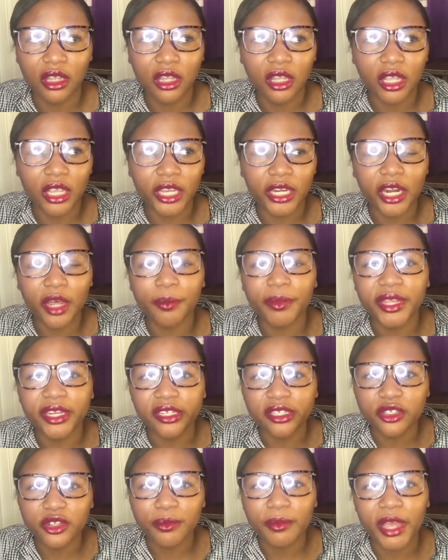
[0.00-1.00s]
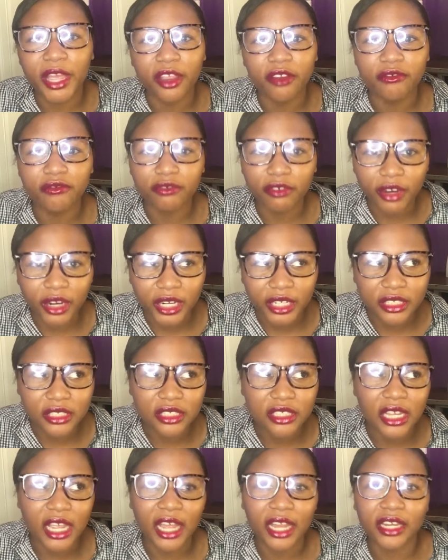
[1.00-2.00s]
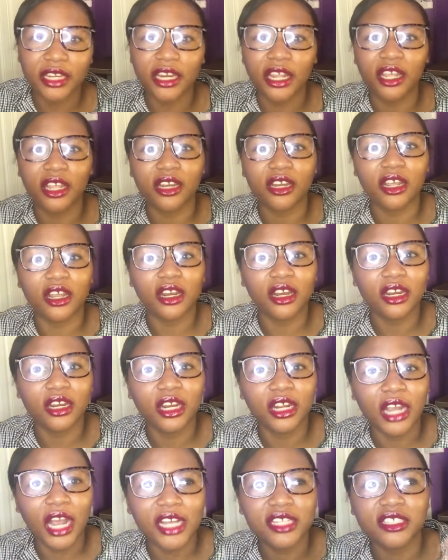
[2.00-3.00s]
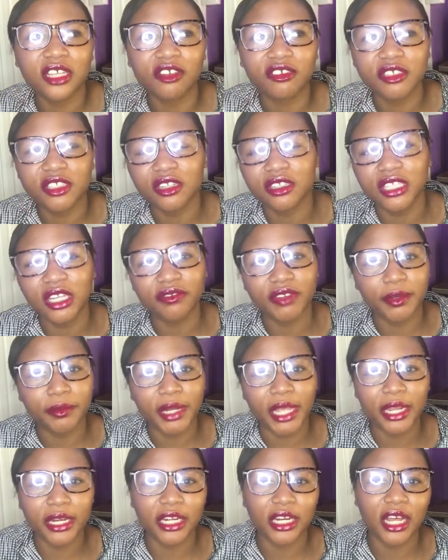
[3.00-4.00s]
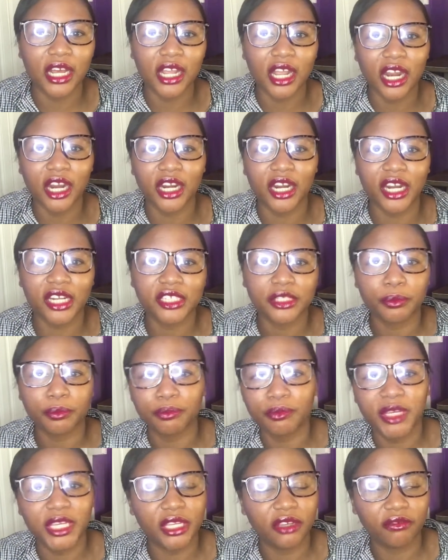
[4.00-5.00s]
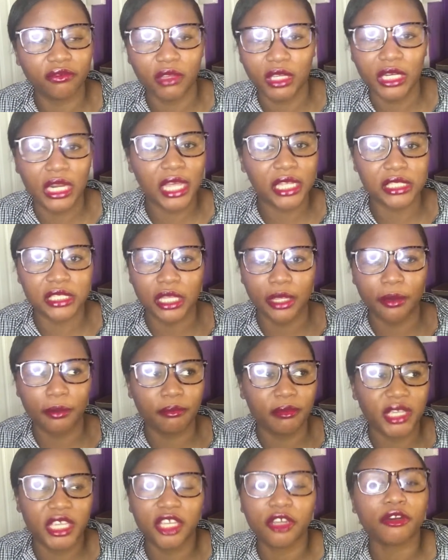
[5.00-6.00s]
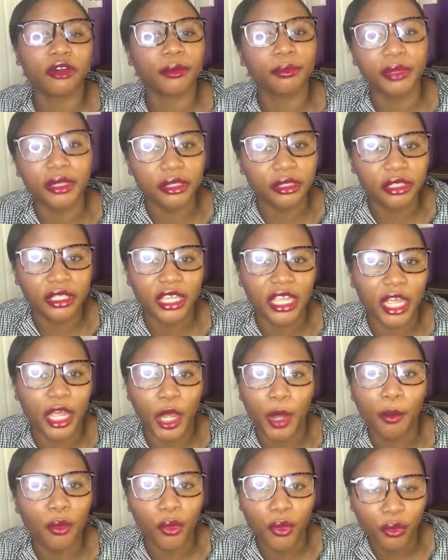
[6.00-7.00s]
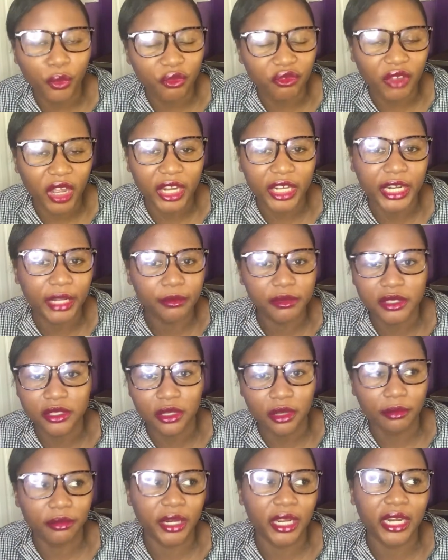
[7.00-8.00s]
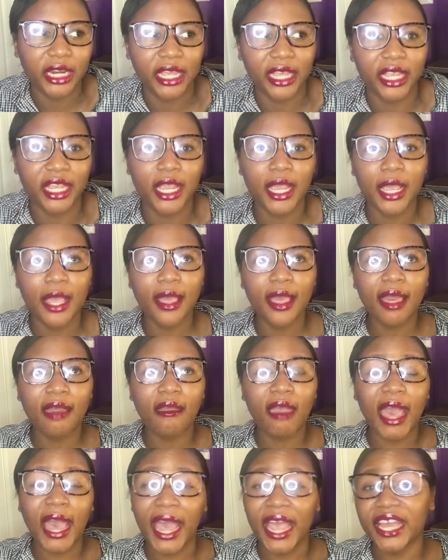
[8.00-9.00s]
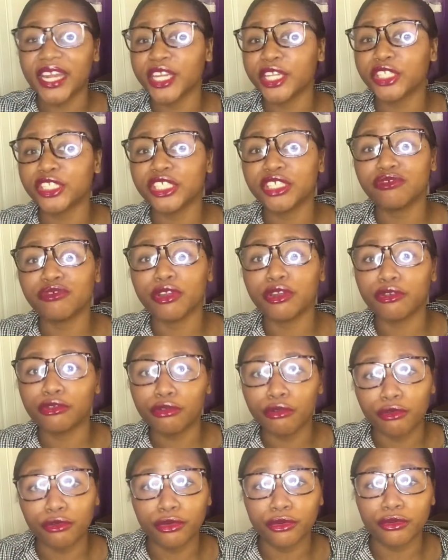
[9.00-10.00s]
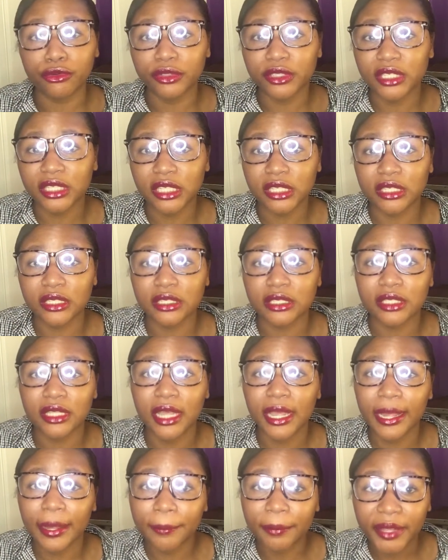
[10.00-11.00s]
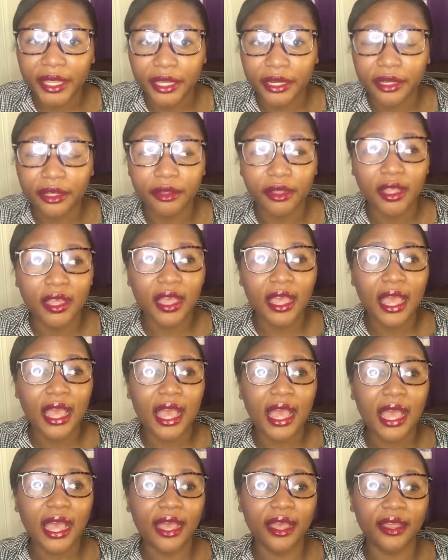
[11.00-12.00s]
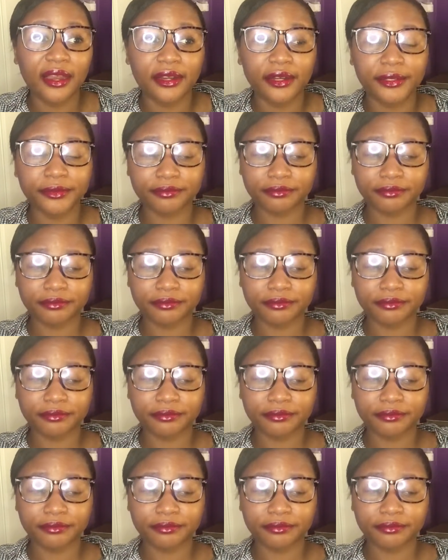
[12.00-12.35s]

It happened to my friends, and then as a result of them dying in a car crash, me feel like, say, me crippled, can't move, and them someday, like, I didn't even know those things happened. And